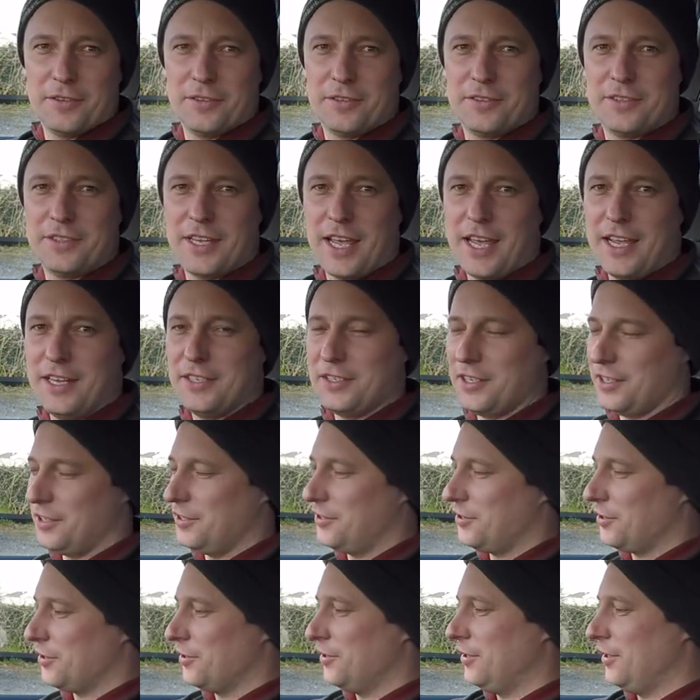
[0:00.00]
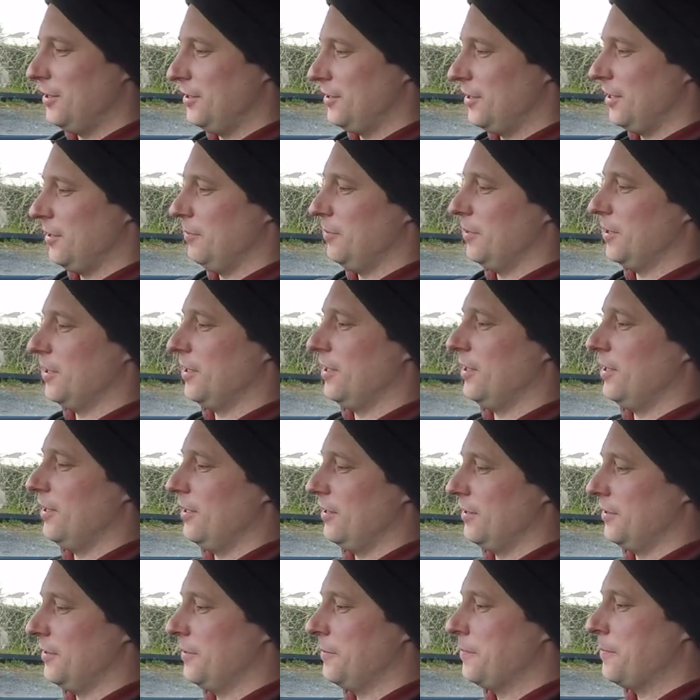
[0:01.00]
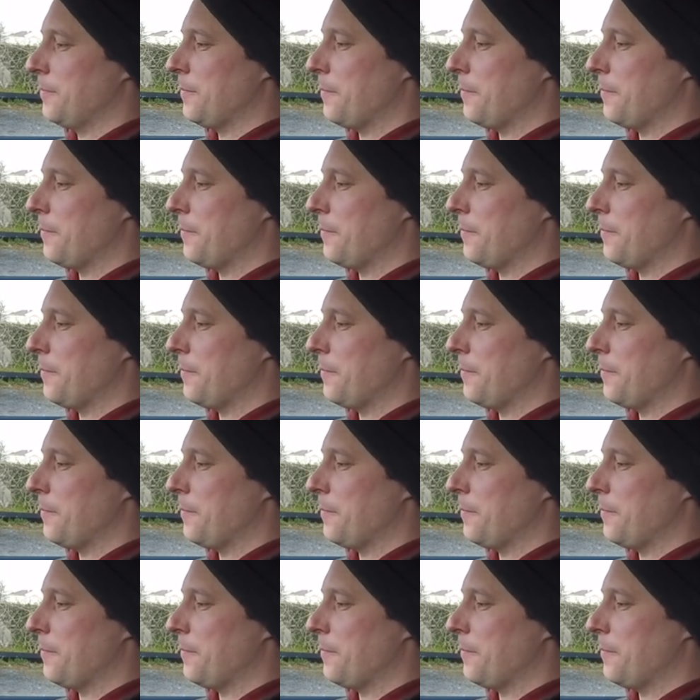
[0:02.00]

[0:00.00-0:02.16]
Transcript: staging journey shall we call it